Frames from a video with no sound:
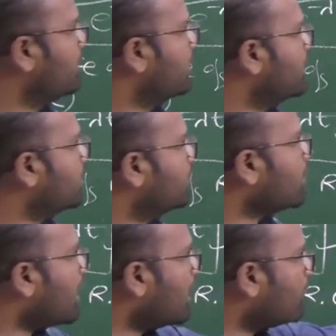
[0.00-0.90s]
the
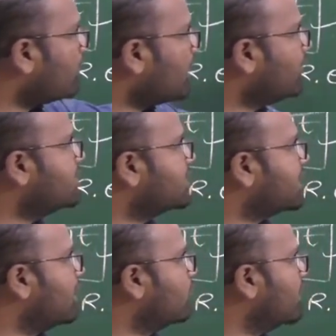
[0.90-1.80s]
half life is
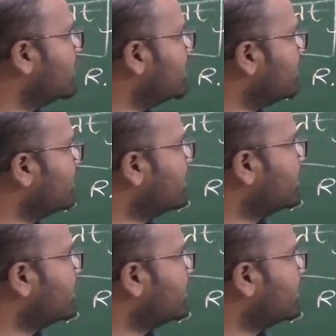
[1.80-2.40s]
calculated.